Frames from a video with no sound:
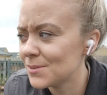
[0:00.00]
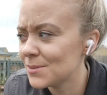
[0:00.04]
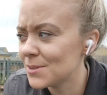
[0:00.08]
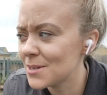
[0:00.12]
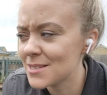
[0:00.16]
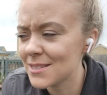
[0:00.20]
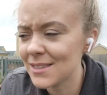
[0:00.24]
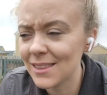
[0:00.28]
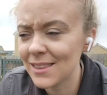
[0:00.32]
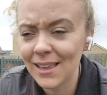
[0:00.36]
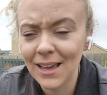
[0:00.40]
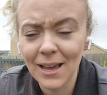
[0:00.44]

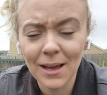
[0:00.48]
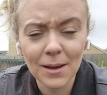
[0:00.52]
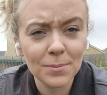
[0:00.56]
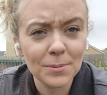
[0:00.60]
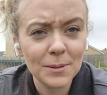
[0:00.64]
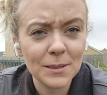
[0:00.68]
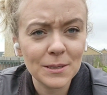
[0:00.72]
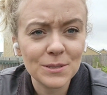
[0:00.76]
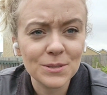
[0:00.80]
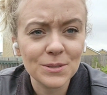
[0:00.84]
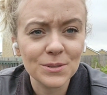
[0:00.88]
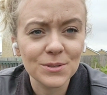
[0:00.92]
Wasn't the
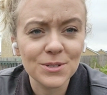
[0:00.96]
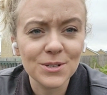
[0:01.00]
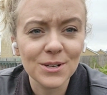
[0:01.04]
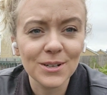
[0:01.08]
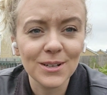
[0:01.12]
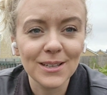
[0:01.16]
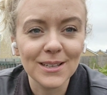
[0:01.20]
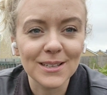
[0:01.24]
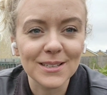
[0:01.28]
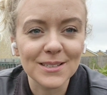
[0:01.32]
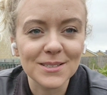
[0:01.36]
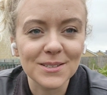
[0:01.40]
happiest or
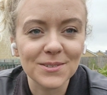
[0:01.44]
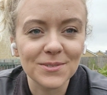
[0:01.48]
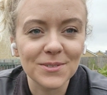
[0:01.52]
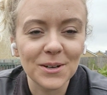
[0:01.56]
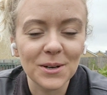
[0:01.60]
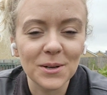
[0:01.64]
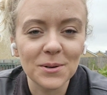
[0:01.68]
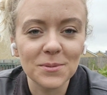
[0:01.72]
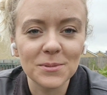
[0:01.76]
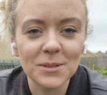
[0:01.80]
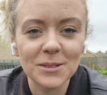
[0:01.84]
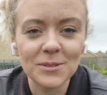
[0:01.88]
jolliest of
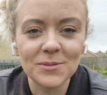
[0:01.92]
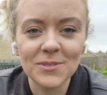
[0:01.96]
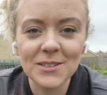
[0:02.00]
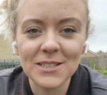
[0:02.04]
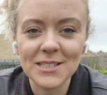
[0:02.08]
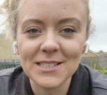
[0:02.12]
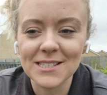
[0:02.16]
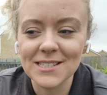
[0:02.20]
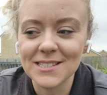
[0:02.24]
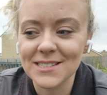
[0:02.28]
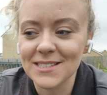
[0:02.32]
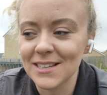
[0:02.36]
allotment
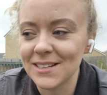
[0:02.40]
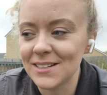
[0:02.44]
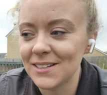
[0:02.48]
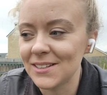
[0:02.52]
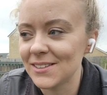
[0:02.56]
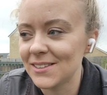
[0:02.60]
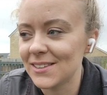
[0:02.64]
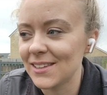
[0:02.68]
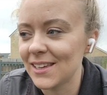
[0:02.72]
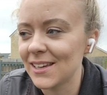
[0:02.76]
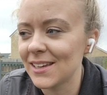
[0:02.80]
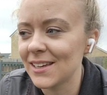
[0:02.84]
visits, I
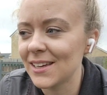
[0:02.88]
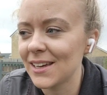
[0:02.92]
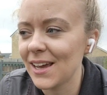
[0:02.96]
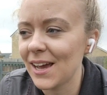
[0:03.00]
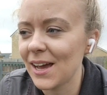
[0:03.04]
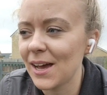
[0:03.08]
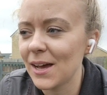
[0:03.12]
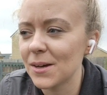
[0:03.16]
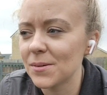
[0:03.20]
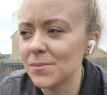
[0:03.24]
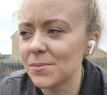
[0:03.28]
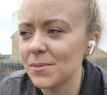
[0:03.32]
don't think.
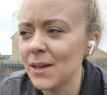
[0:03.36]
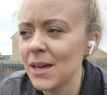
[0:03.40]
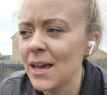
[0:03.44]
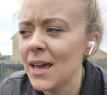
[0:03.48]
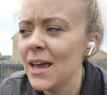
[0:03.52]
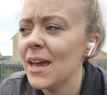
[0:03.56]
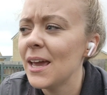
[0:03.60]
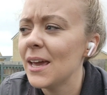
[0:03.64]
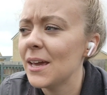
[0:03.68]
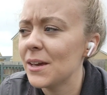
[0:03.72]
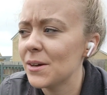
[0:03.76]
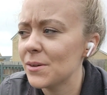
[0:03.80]

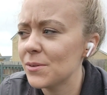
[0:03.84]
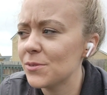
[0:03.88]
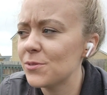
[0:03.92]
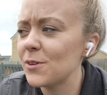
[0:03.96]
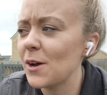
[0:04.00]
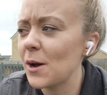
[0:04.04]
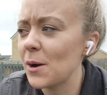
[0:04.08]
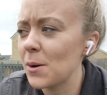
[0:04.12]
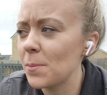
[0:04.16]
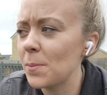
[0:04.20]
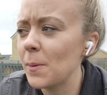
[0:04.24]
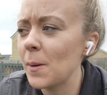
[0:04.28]
It
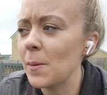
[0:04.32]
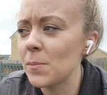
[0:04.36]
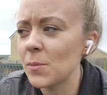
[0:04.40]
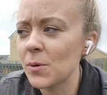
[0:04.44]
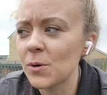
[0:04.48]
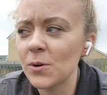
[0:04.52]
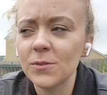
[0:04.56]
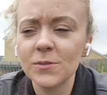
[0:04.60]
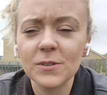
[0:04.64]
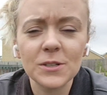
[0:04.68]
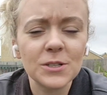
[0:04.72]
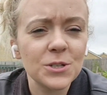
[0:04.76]
felt a bit
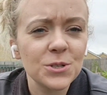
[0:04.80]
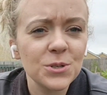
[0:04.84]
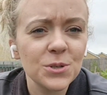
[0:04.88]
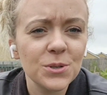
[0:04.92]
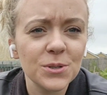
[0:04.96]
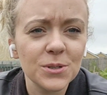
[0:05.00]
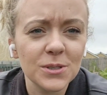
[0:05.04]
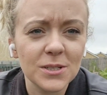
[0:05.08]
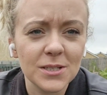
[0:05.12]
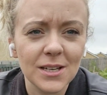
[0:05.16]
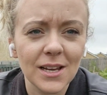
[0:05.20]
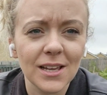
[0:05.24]
more of a
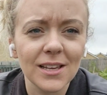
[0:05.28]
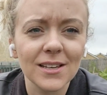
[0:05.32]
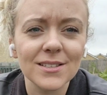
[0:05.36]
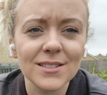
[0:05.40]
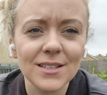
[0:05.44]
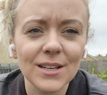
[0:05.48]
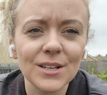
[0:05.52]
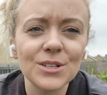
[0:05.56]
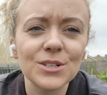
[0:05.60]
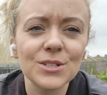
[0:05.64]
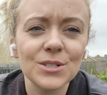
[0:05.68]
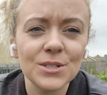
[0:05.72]
chore today
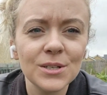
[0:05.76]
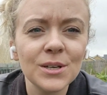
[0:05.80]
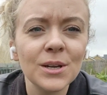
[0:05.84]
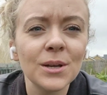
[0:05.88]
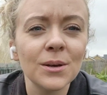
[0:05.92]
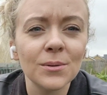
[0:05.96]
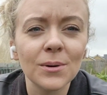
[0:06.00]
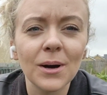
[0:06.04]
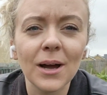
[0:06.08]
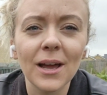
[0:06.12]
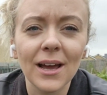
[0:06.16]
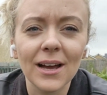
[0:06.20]
because I just
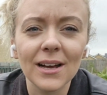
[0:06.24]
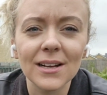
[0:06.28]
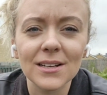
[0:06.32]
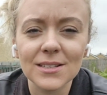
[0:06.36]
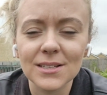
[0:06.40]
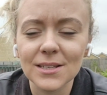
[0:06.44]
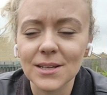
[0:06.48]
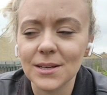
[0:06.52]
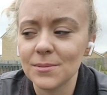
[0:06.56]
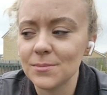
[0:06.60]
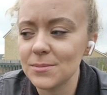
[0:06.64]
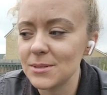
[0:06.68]
knew I had
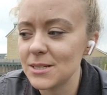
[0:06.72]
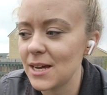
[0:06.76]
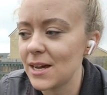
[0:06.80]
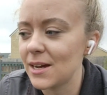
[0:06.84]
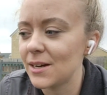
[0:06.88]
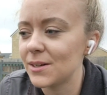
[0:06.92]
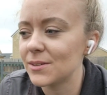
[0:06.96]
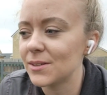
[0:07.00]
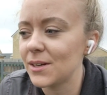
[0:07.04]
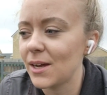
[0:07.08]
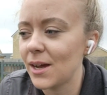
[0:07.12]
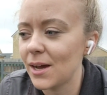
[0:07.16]
to come
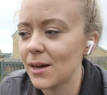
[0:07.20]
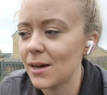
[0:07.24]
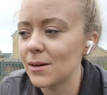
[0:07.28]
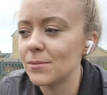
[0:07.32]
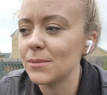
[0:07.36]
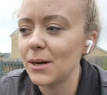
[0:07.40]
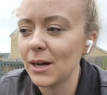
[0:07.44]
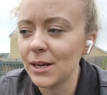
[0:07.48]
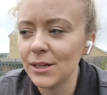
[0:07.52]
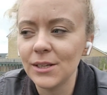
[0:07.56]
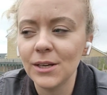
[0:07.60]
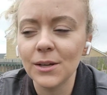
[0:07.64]
down.
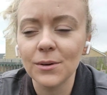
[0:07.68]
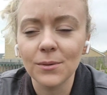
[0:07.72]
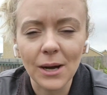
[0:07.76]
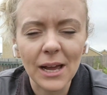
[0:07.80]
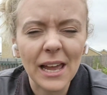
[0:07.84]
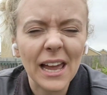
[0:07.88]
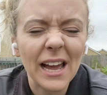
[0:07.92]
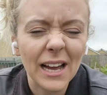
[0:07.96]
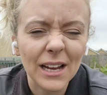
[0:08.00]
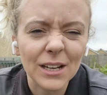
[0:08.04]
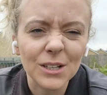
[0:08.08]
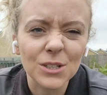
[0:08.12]
I knew I
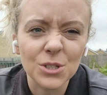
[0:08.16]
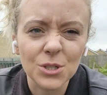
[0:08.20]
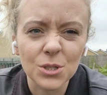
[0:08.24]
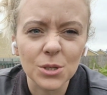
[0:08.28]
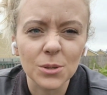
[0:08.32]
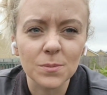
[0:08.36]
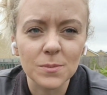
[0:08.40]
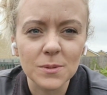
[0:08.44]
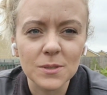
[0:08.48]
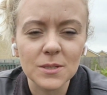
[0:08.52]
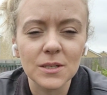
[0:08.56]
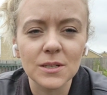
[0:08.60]
had
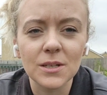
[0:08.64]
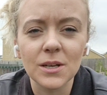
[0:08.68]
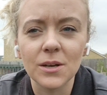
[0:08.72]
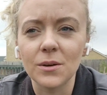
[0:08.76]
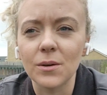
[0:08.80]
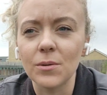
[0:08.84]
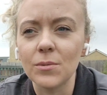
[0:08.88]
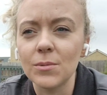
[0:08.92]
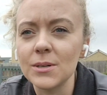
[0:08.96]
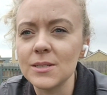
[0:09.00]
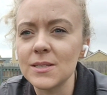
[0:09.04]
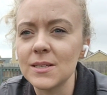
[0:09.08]
jobs to do.
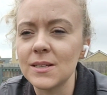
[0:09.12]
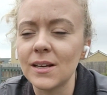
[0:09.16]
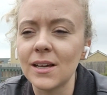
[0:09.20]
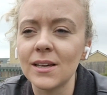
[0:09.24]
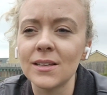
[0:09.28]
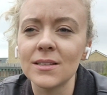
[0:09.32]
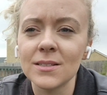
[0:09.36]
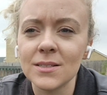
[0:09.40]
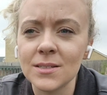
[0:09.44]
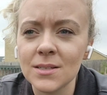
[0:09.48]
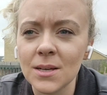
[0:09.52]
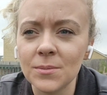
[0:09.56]
It wasn't
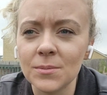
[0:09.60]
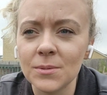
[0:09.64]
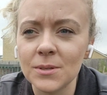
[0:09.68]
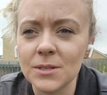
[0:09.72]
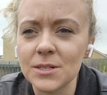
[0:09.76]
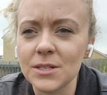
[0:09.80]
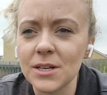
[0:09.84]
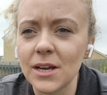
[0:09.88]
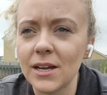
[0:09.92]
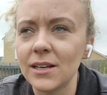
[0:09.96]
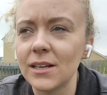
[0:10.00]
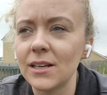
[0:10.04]
like the sun was
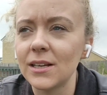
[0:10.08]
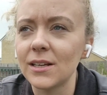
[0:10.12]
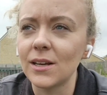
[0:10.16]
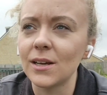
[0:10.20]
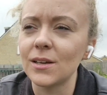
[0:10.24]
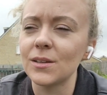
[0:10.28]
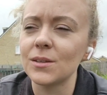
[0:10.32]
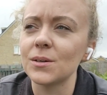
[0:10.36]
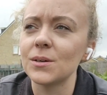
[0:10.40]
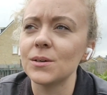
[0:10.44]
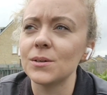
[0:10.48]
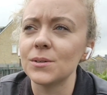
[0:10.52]
shining and
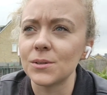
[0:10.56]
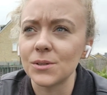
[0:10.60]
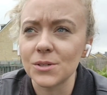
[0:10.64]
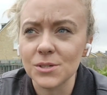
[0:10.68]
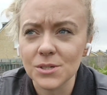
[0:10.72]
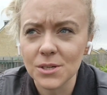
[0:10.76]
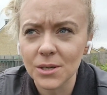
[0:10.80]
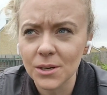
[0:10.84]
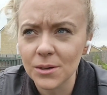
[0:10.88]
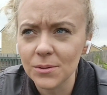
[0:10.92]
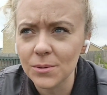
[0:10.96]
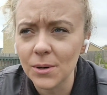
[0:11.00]
I thought, oh,
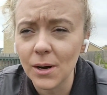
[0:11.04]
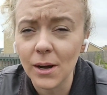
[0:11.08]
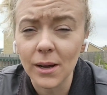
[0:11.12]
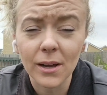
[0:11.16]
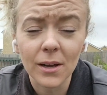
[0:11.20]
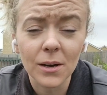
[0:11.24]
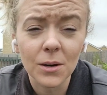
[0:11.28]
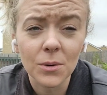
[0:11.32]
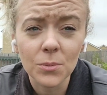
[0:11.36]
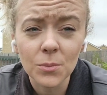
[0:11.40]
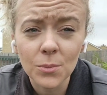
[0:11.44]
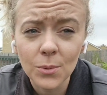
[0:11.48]
do you know what, I
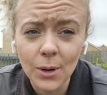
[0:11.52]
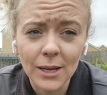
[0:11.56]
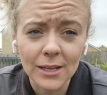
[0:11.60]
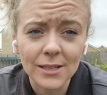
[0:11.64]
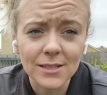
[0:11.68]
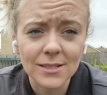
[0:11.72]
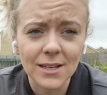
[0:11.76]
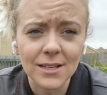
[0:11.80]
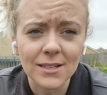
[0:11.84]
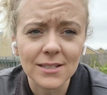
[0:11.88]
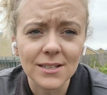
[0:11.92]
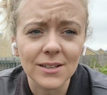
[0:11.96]
can't wait
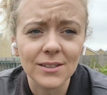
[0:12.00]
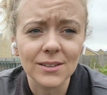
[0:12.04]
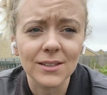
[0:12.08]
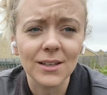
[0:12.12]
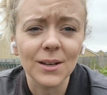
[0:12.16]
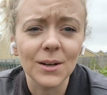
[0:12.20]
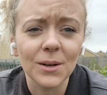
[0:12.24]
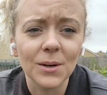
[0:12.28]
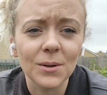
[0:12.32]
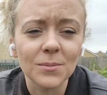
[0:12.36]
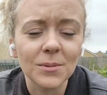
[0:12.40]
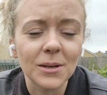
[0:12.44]
to get down the
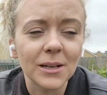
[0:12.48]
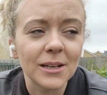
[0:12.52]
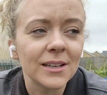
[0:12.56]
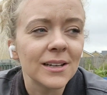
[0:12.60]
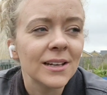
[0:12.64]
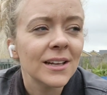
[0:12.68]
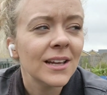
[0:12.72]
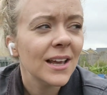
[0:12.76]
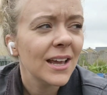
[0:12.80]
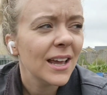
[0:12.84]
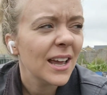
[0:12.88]
allotment.